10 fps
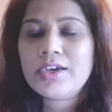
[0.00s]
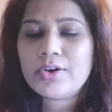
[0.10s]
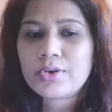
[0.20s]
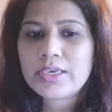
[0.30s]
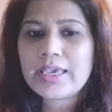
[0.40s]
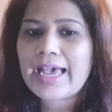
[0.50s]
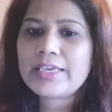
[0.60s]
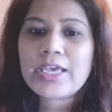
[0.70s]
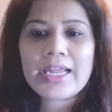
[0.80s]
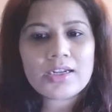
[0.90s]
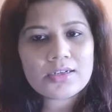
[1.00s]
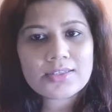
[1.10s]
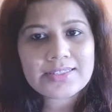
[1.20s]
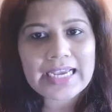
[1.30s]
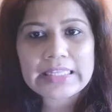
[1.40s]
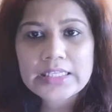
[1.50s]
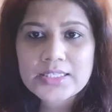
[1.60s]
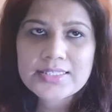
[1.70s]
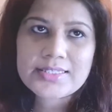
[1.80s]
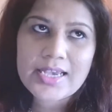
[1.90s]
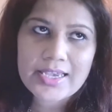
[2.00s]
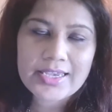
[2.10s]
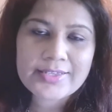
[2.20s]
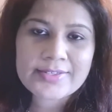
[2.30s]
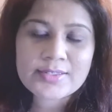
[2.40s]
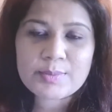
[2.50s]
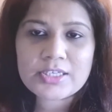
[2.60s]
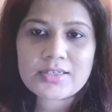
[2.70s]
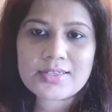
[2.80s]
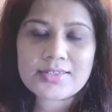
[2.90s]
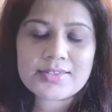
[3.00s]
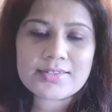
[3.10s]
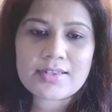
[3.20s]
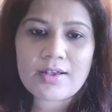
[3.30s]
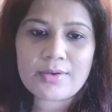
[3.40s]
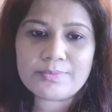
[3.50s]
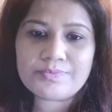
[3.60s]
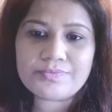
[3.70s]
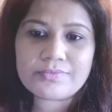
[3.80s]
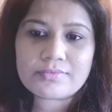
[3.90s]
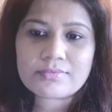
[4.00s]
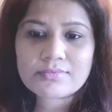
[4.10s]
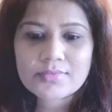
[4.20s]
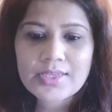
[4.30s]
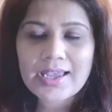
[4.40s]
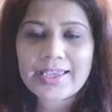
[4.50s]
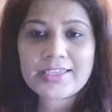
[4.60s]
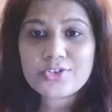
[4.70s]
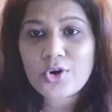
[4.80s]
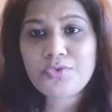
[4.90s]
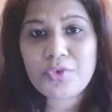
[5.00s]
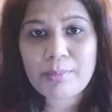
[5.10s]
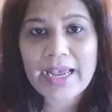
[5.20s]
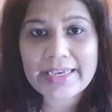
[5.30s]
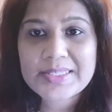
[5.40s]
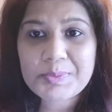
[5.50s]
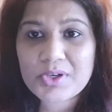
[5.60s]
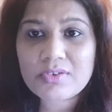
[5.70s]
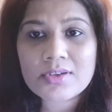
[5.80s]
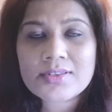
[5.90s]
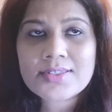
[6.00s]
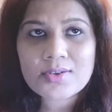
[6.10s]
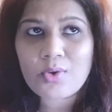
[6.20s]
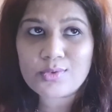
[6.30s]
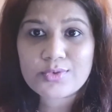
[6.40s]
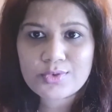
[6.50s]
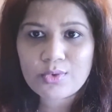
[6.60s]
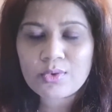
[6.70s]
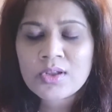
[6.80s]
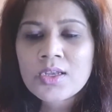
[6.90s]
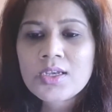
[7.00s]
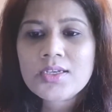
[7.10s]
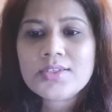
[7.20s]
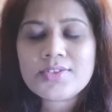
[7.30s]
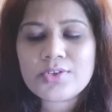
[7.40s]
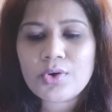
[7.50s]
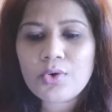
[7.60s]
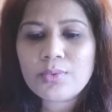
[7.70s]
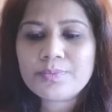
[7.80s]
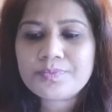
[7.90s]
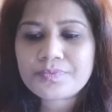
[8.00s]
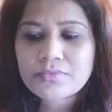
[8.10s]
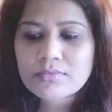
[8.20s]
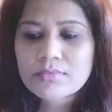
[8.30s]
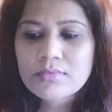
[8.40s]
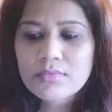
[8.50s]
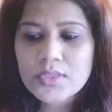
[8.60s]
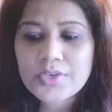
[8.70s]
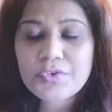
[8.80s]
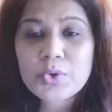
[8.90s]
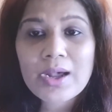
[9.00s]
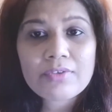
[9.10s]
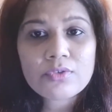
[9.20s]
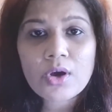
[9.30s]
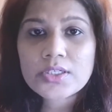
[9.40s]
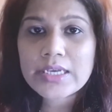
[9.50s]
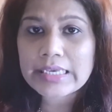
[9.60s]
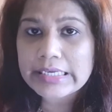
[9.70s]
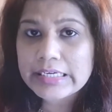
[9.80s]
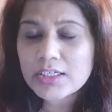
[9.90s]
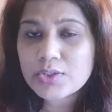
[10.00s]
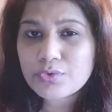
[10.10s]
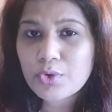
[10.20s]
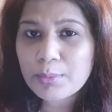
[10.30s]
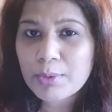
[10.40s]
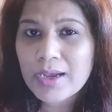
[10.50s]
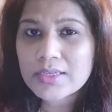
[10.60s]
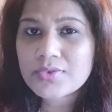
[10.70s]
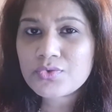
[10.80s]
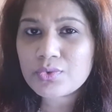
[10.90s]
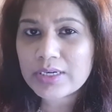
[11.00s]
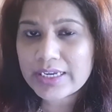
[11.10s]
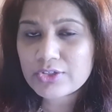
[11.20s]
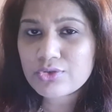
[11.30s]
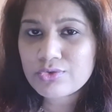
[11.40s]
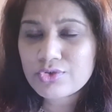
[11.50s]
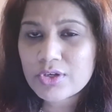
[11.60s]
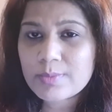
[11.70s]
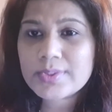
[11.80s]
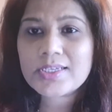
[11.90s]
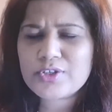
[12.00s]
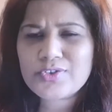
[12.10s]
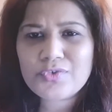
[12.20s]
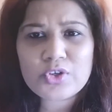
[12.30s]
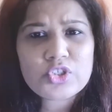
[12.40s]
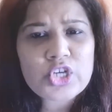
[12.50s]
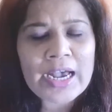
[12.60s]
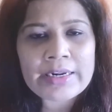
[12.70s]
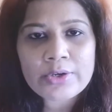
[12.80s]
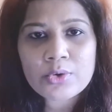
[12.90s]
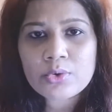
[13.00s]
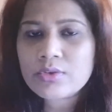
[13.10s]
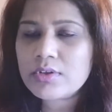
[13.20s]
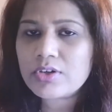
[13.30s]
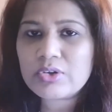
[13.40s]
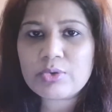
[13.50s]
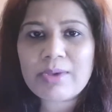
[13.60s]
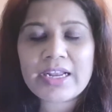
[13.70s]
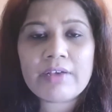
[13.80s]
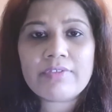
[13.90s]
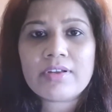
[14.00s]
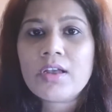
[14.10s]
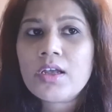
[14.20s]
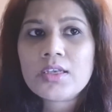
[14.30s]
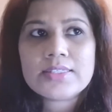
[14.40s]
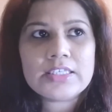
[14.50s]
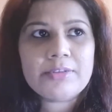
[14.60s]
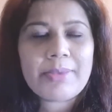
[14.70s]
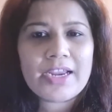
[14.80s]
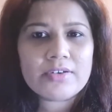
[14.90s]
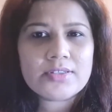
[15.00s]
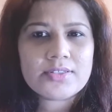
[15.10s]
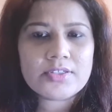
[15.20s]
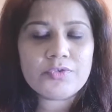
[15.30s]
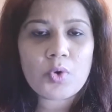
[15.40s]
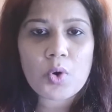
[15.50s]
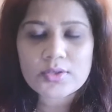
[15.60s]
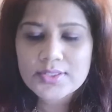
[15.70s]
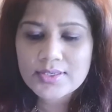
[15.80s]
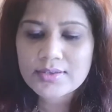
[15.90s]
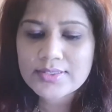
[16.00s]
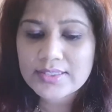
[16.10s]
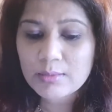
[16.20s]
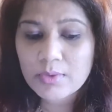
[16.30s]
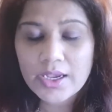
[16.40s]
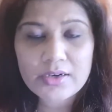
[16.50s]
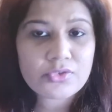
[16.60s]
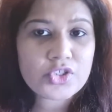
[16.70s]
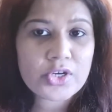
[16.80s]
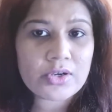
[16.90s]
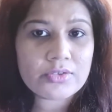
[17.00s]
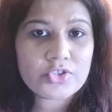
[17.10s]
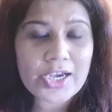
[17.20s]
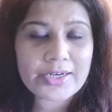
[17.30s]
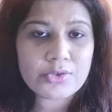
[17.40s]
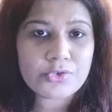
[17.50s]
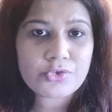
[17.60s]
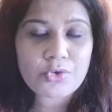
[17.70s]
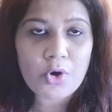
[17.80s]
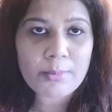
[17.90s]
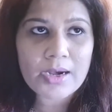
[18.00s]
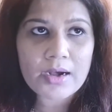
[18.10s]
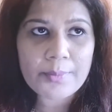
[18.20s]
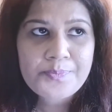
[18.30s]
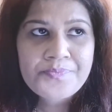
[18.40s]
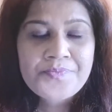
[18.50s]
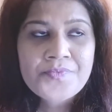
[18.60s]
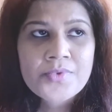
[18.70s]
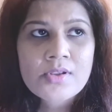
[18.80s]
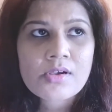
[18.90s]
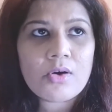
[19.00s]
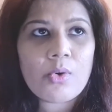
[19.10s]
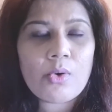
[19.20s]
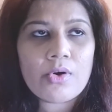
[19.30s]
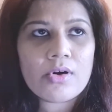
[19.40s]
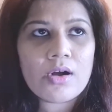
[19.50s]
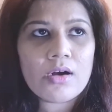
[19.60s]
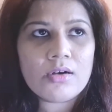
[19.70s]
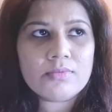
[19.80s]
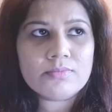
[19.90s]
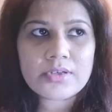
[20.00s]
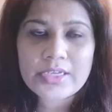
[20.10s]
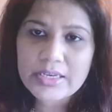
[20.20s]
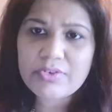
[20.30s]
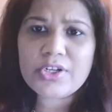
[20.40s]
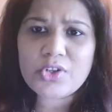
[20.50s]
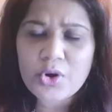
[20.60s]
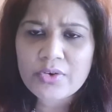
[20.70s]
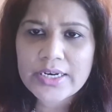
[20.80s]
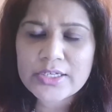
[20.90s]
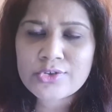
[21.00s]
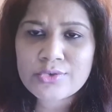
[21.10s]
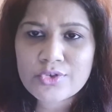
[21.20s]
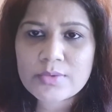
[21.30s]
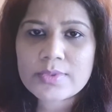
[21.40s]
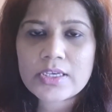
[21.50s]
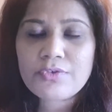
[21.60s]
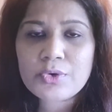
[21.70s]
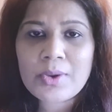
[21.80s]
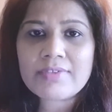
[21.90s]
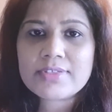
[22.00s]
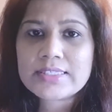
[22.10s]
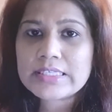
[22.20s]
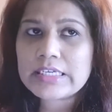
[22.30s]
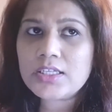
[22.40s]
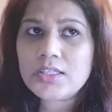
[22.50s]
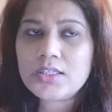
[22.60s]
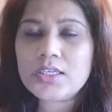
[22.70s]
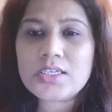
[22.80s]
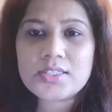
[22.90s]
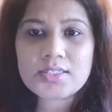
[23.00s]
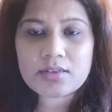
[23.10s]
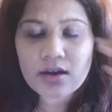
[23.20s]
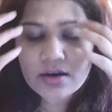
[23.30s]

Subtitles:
Okay, I can understand these things because yeah, I can talk from my experience also. So if you have not healed from your past relationships because of your childhood, you might have seen parents divorce, some kind of childhood trauma, or even in your relationships, if you have seen these